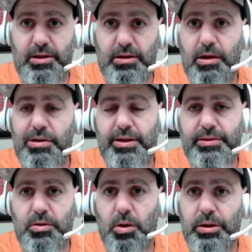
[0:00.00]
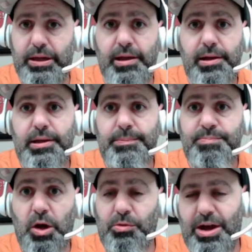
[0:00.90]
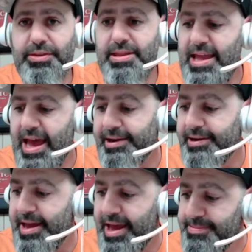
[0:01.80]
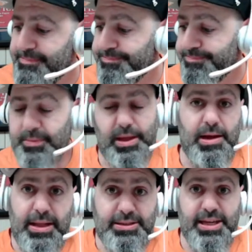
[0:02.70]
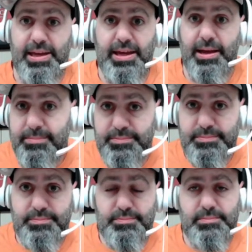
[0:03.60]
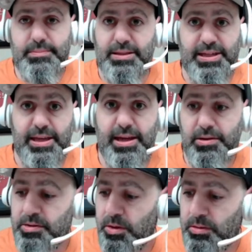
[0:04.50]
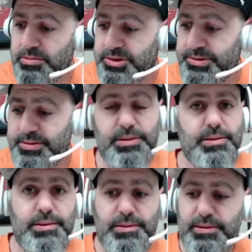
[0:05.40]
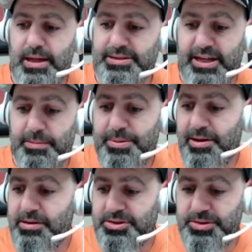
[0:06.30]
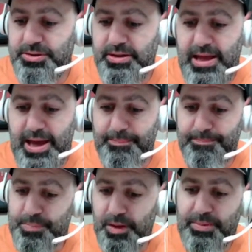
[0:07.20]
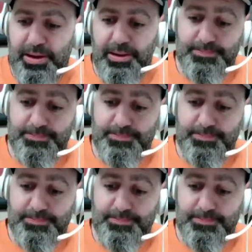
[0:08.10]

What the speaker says: the goalie. around the net, and that's how you get your goals. That's how the puck goes through the net. But